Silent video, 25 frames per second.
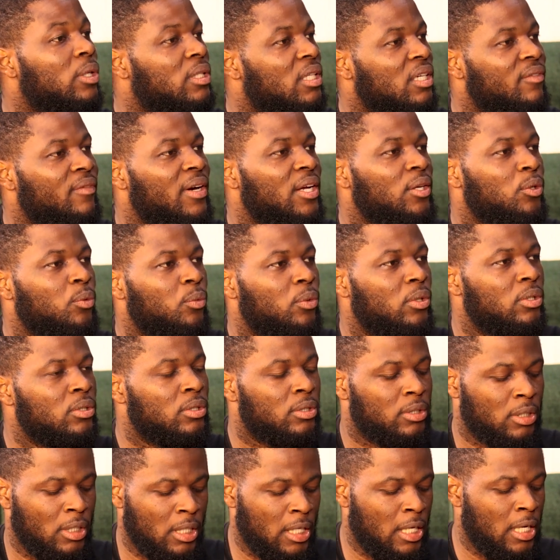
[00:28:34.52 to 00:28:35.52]
whatever you
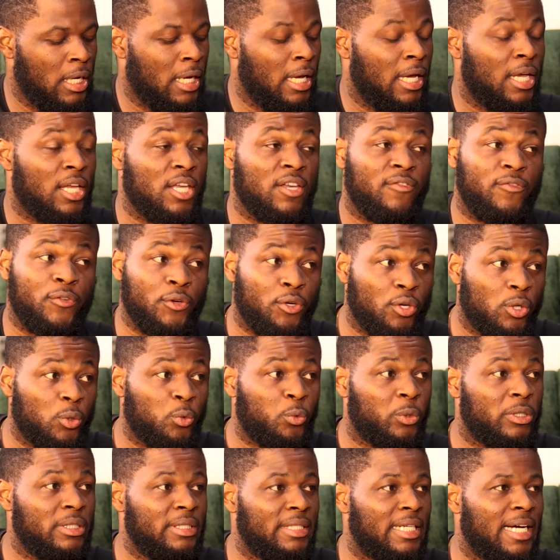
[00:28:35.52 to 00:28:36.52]
want. If you
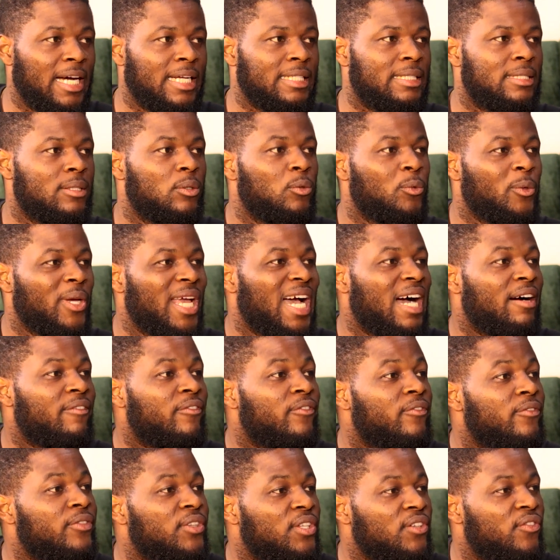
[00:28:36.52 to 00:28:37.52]
don't want that, we
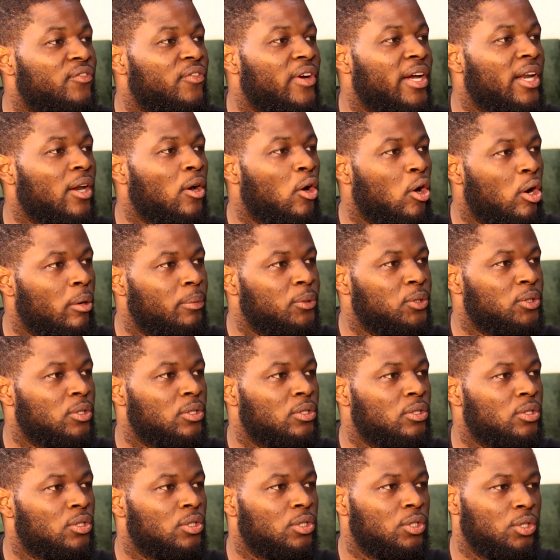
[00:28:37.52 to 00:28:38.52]
have different
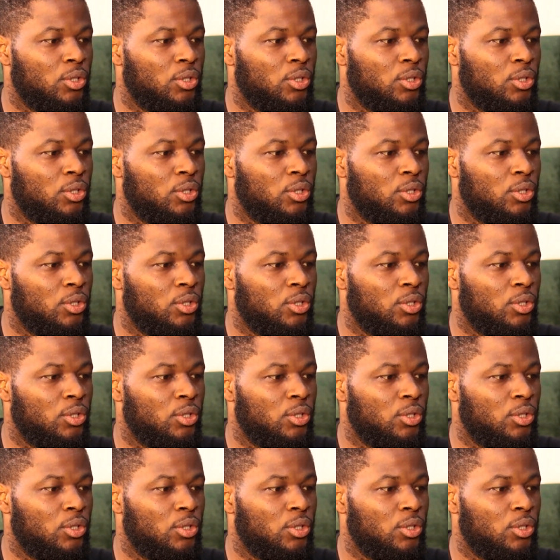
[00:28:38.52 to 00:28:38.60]
options.